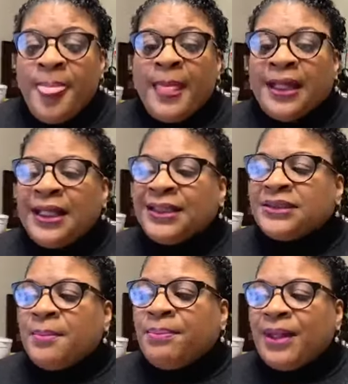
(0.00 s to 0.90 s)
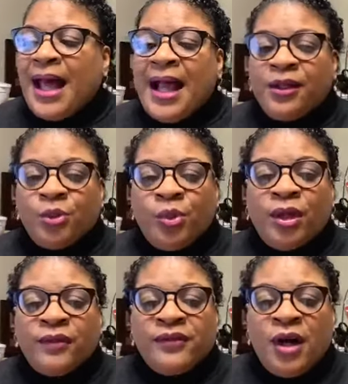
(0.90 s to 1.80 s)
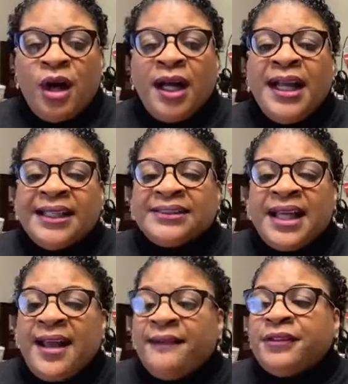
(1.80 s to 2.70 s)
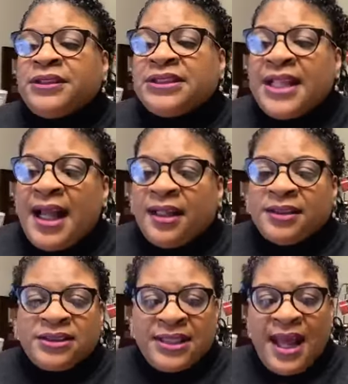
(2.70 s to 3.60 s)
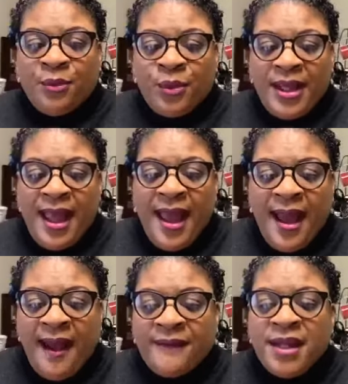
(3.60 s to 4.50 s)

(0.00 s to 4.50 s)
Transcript: Let's apply the word of God to every challenge that we have.